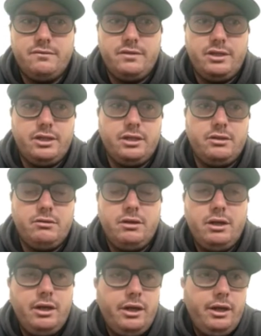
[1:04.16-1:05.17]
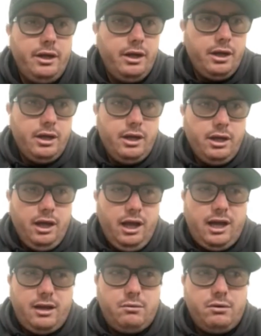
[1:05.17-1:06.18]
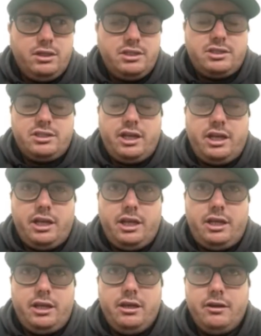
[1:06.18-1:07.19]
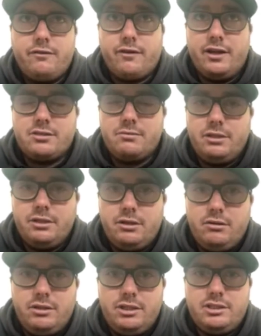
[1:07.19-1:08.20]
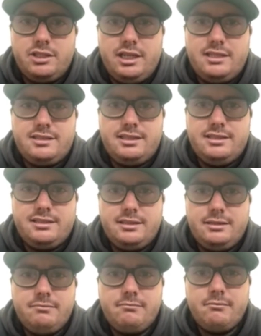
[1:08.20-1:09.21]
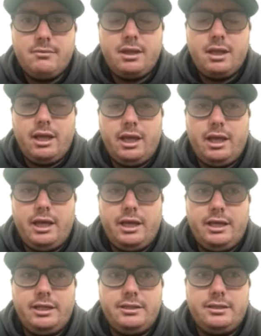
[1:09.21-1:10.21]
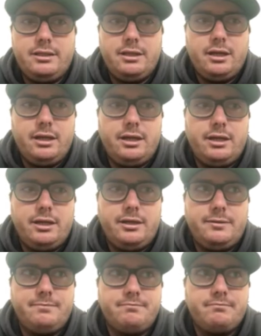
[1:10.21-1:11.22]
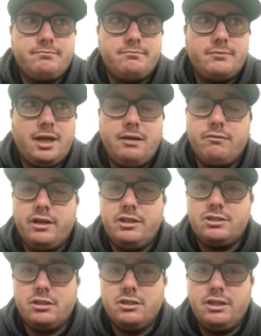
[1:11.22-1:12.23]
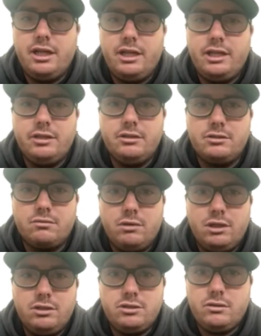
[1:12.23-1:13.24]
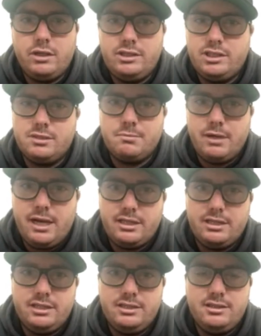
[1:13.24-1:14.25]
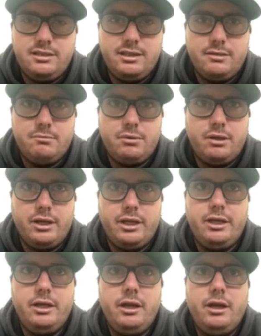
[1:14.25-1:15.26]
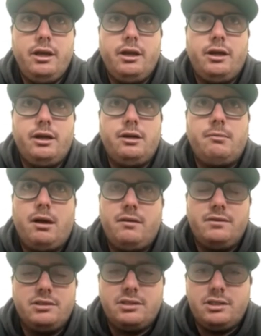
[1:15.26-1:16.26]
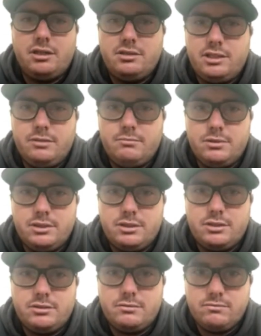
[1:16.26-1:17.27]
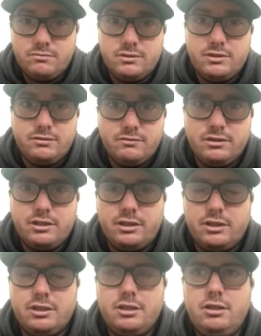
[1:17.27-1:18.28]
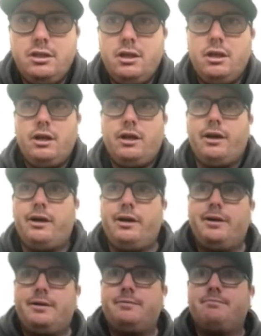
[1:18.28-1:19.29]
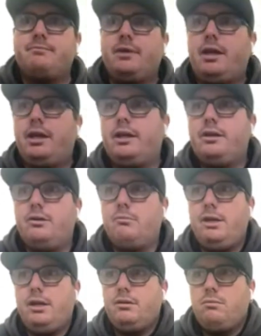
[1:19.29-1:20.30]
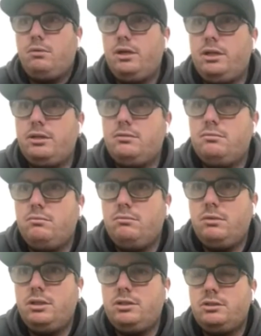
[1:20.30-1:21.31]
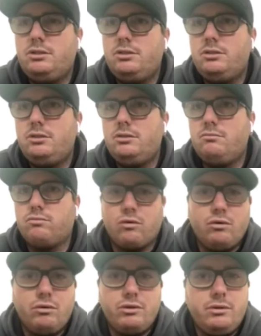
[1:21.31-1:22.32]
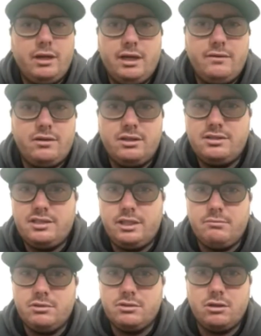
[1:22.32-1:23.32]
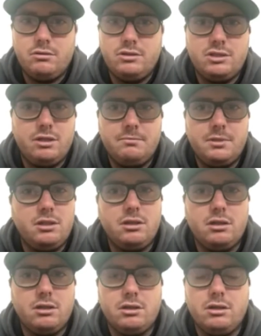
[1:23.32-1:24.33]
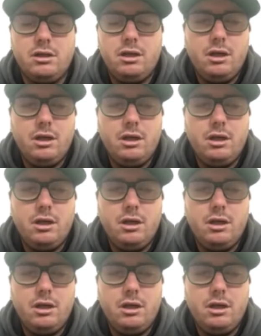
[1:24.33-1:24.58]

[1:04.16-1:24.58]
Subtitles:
video. I was a freshman going into that season, and I redshirted that year as well, so I just practiced, didn't play. Obviously, our team was really, really good. And no matter what role you have on a team, there's always something to learn.